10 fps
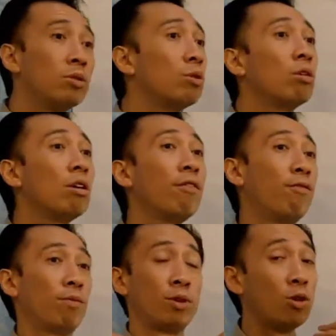So
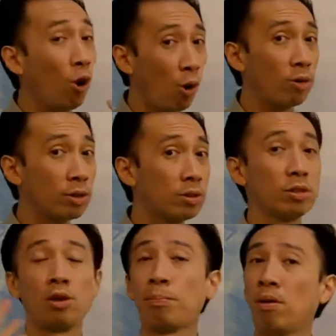if your
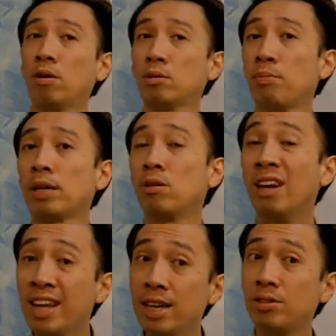audiences, your prospect, your
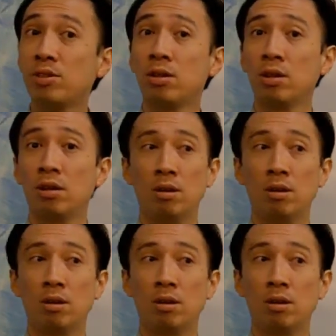leads,